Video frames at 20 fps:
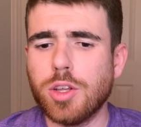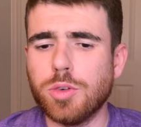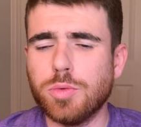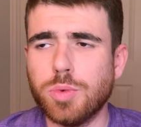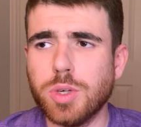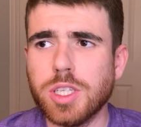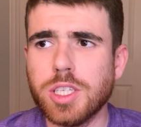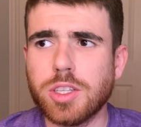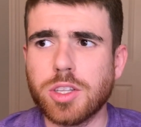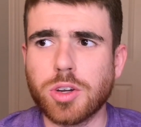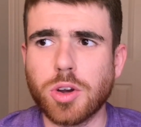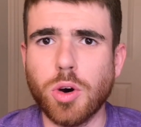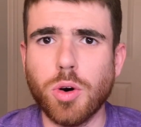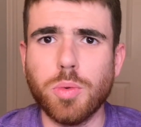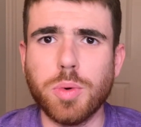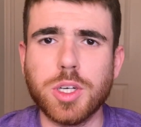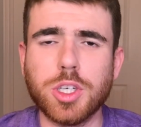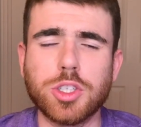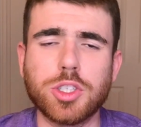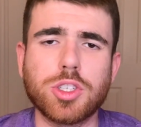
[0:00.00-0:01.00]
Really the goal
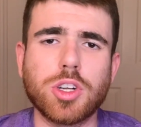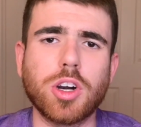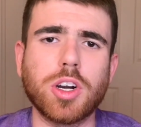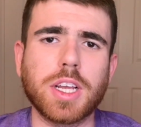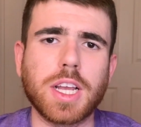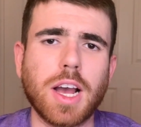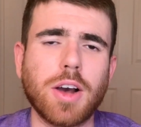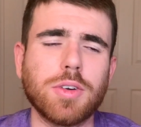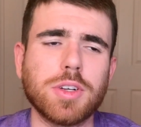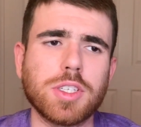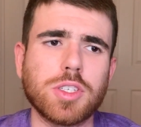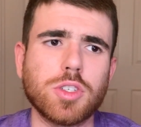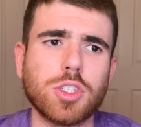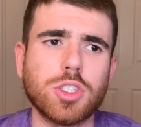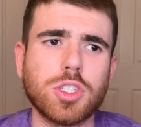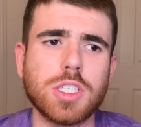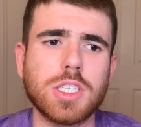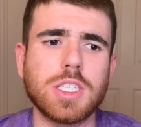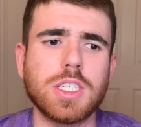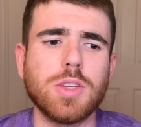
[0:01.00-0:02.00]
when you're starting out is
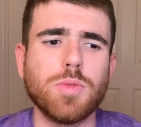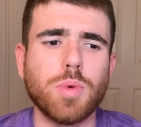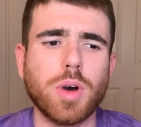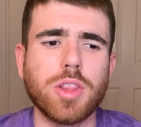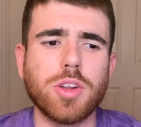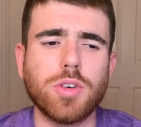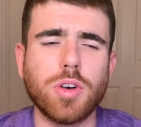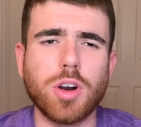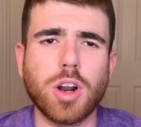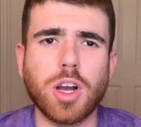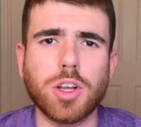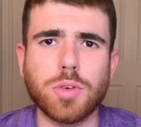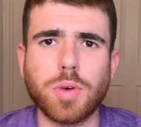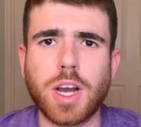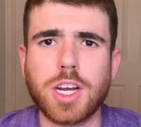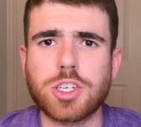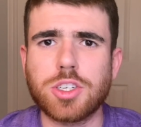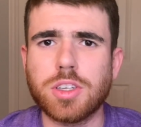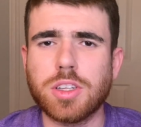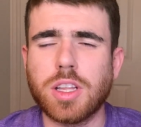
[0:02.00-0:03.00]
to see whether or not you
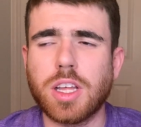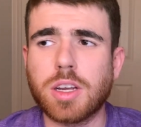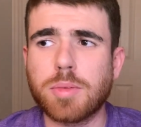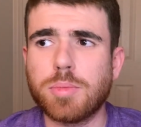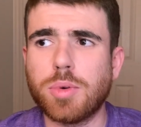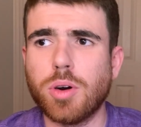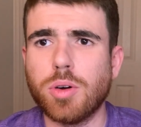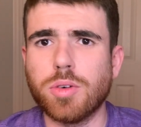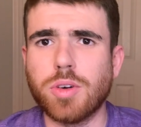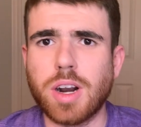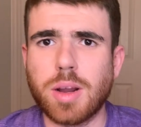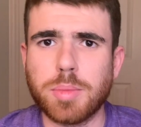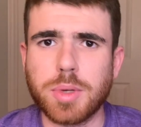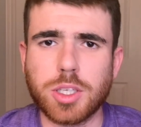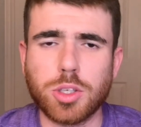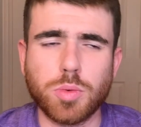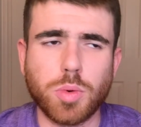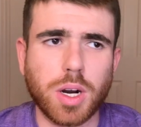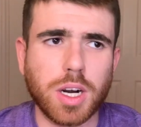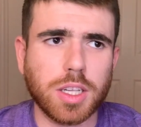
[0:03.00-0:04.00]
actually like programming.
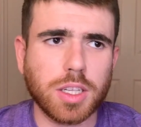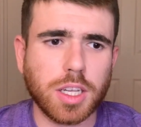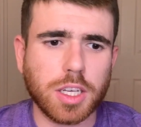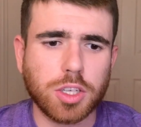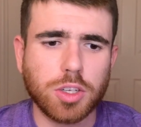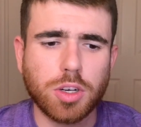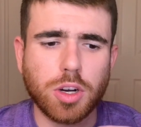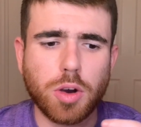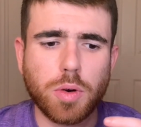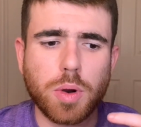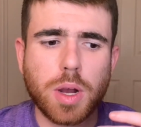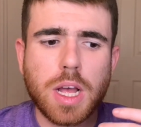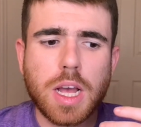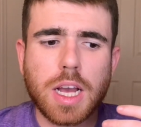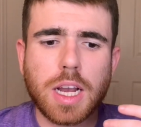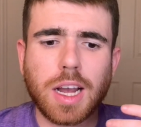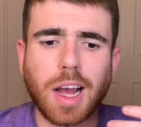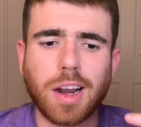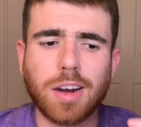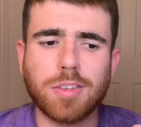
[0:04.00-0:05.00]
You want to
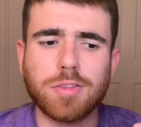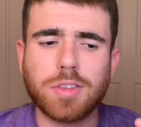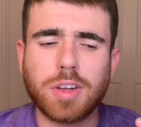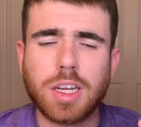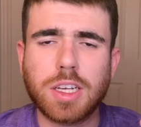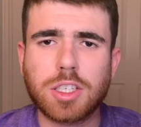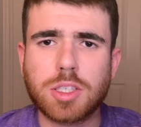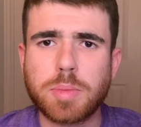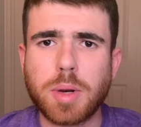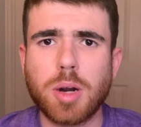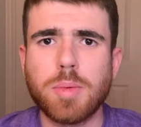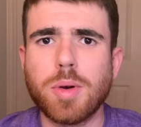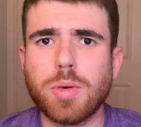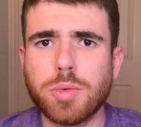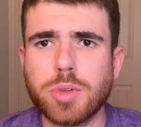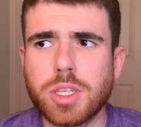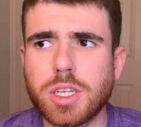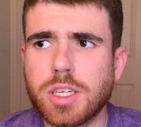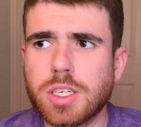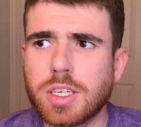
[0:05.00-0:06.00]
kind of experiment
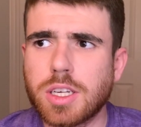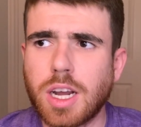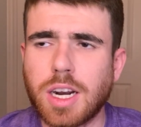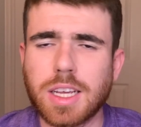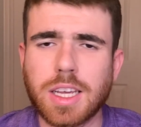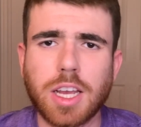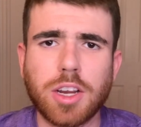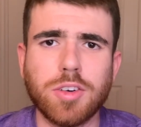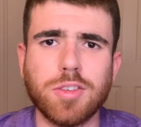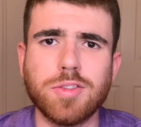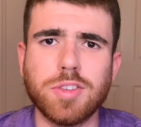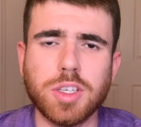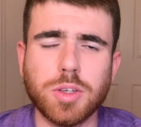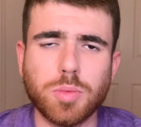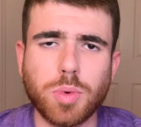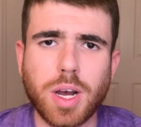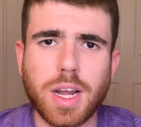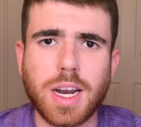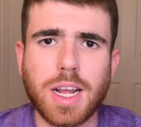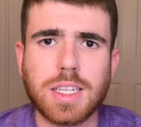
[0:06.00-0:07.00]
with it, kind of get your feet
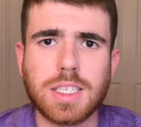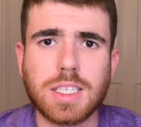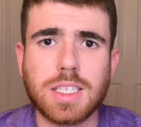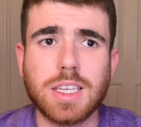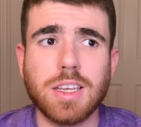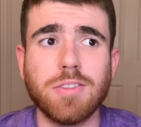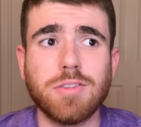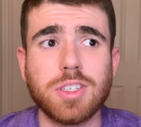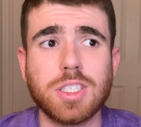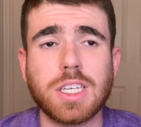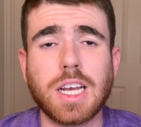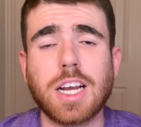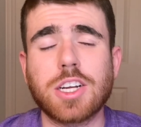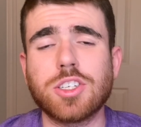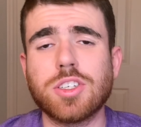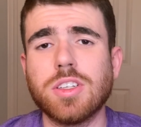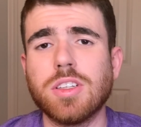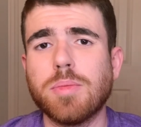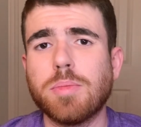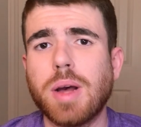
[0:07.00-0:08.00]
wet and see if it's
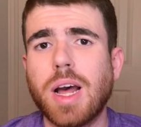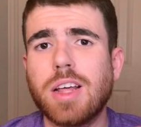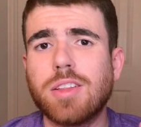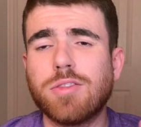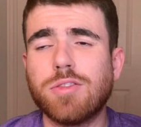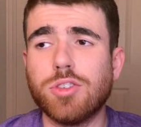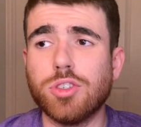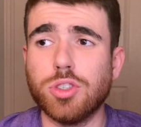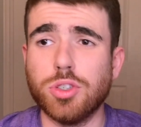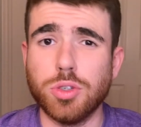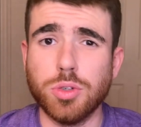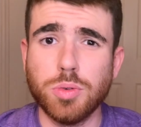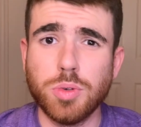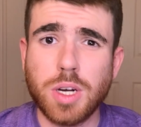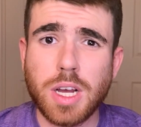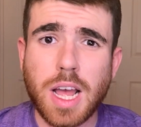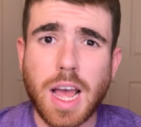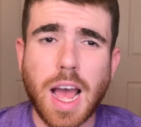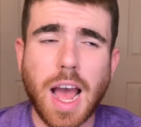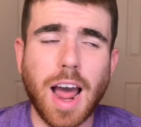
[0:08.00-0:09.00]
actually the path for
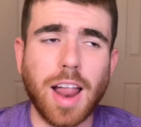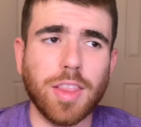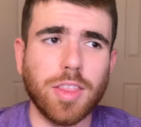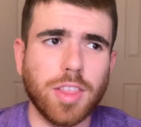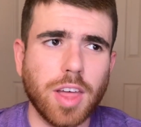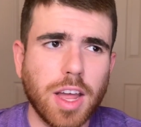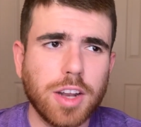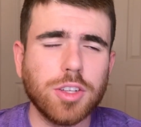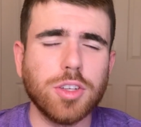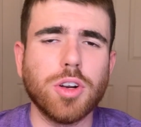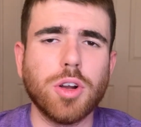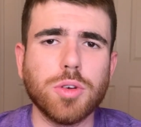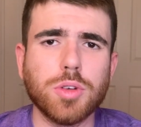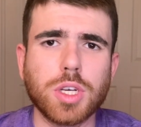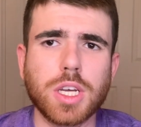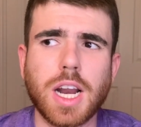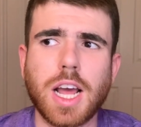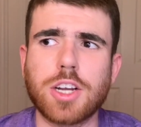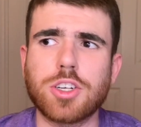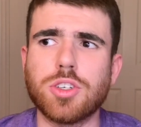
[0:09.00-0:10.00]
you. And then you
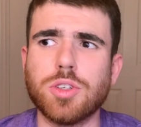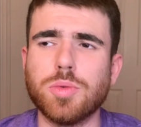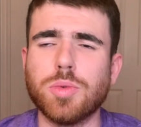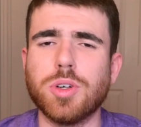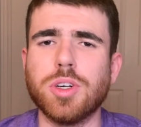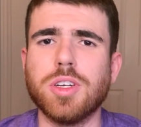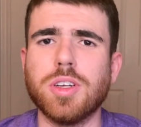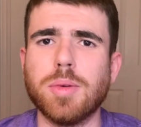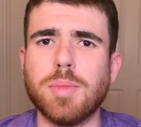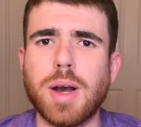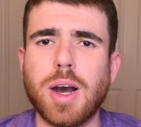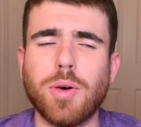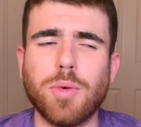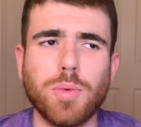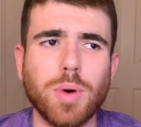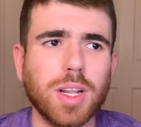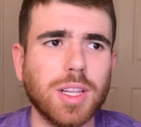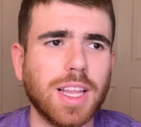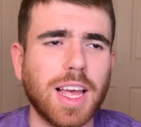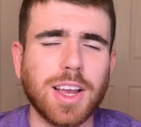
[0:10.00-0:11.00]
can actually worry about
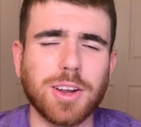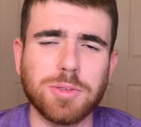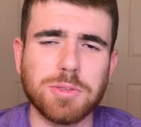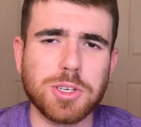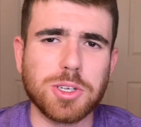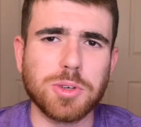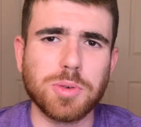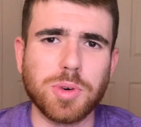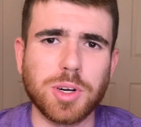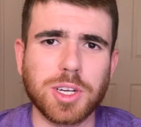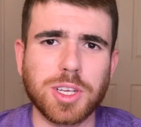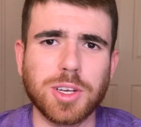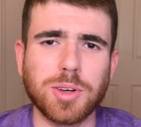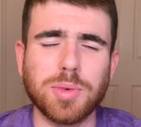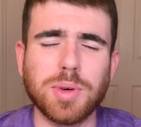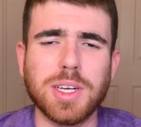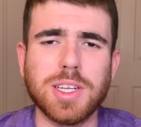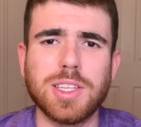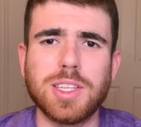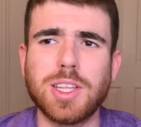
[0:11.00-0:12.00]
what language you're working
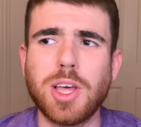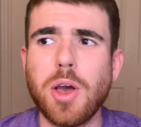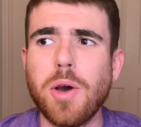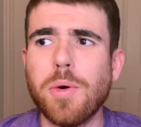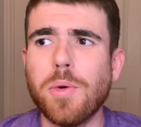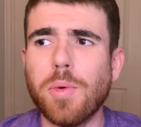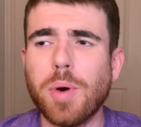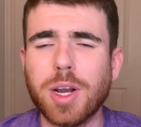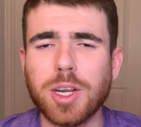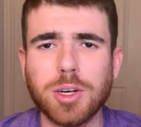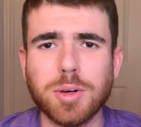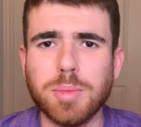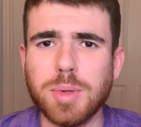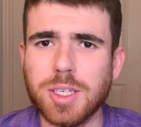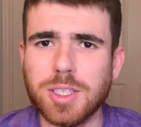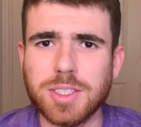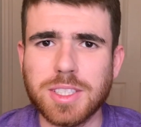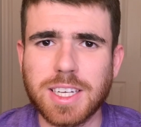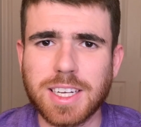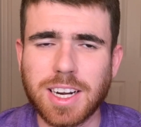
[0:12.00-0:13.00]
with, what you're
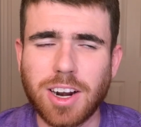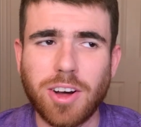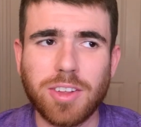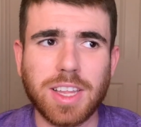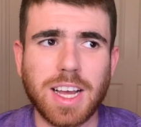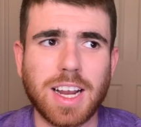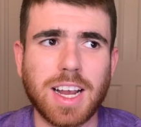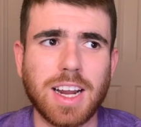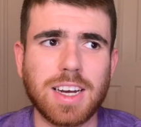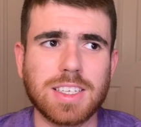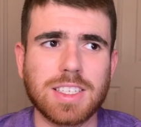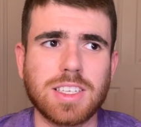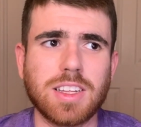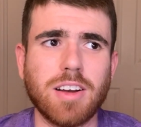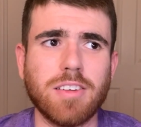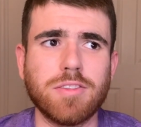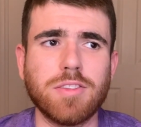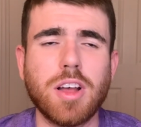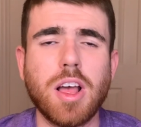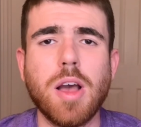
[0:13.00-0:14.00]
building and all that kind of
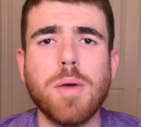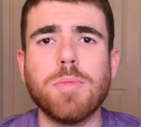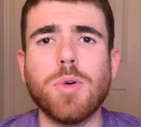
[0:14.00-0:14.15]
stuff.